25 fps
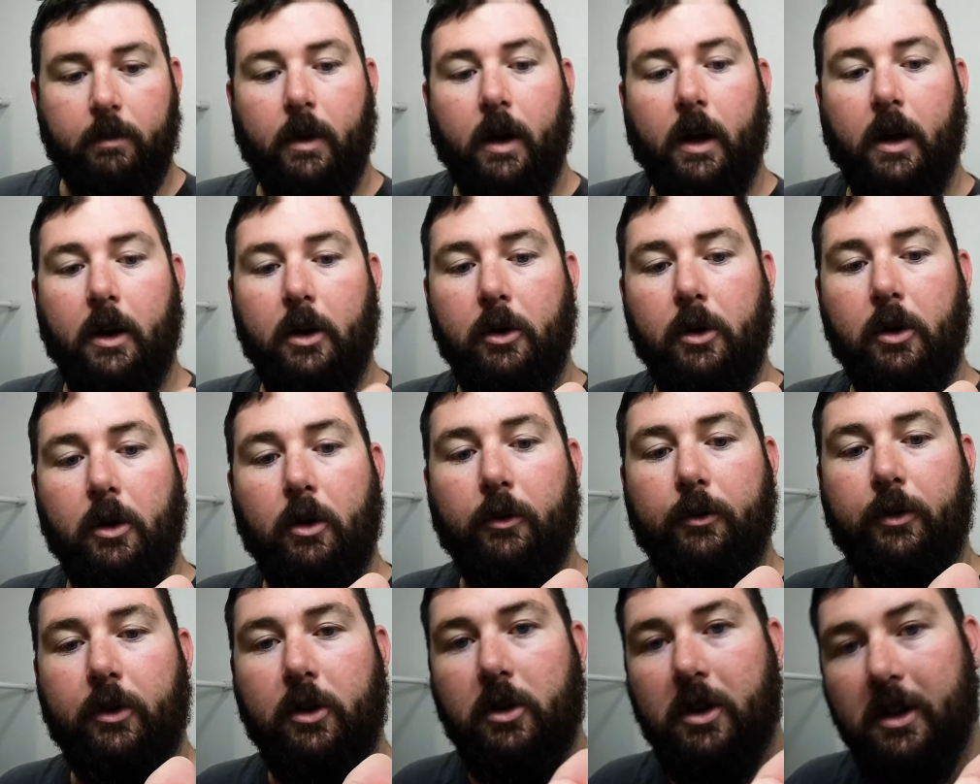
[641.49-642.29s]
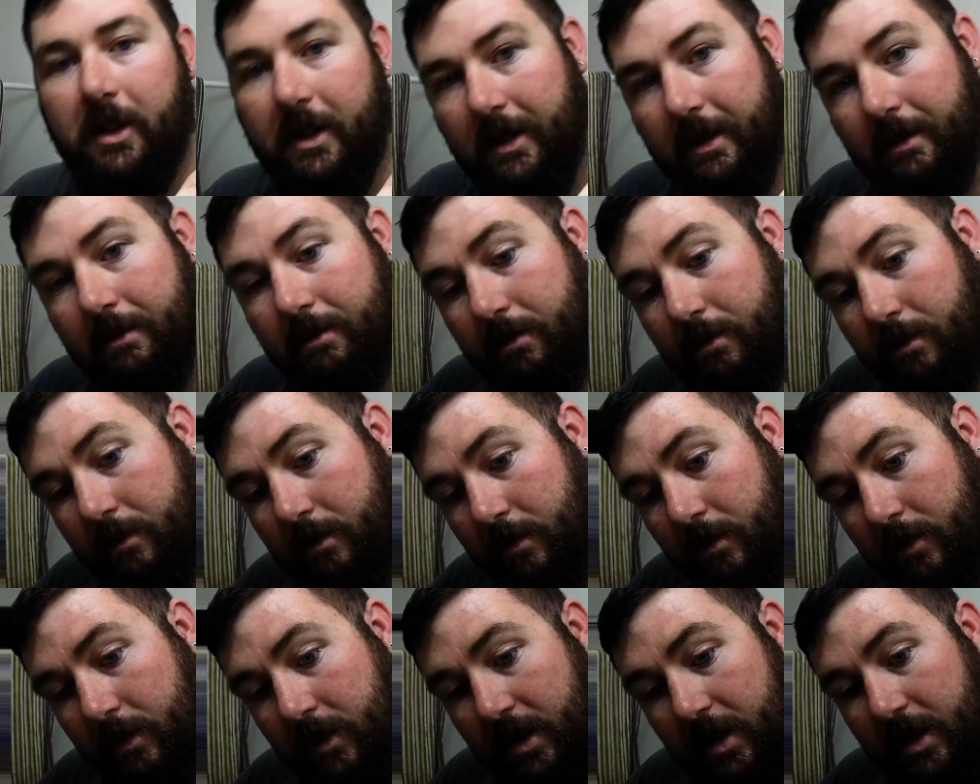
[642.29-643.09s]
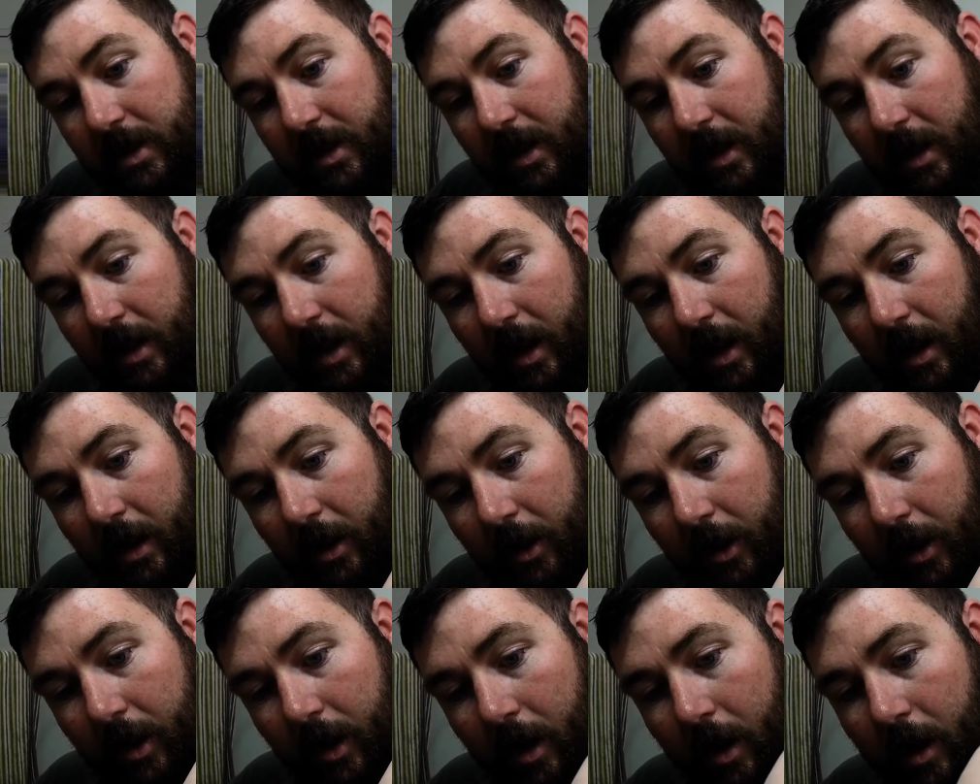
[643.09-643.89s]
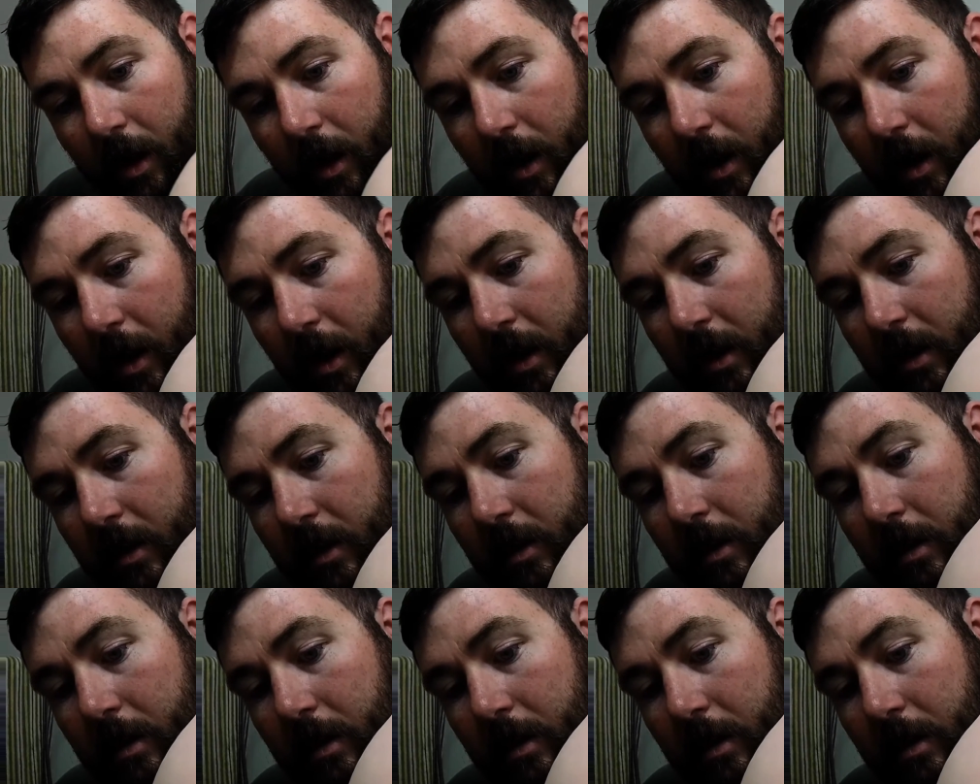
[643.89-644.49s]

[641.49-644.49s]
I don't know if you can see that or not.